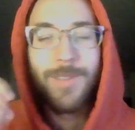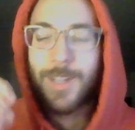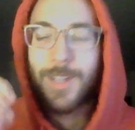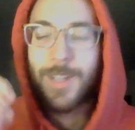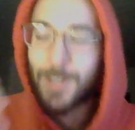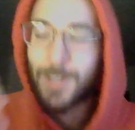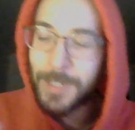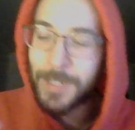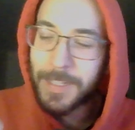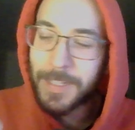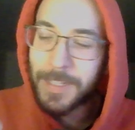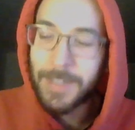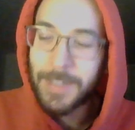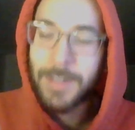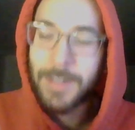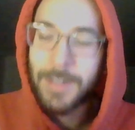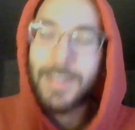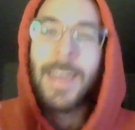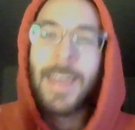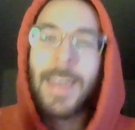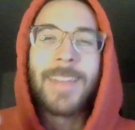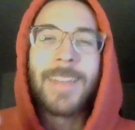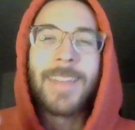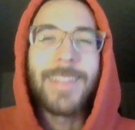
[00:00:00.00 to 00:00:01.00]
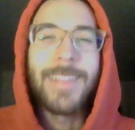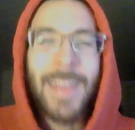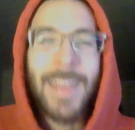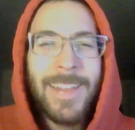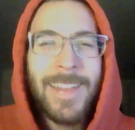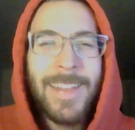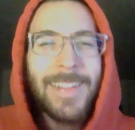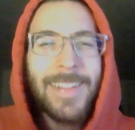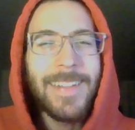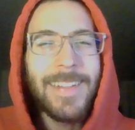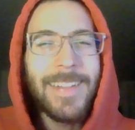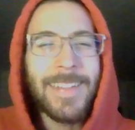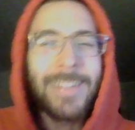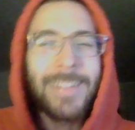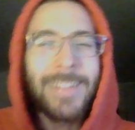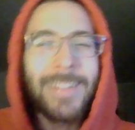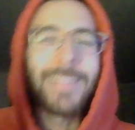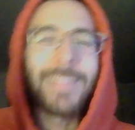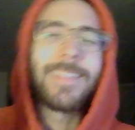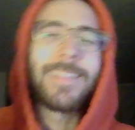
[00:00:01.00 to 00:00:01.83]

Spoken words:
good luck, and take it easy.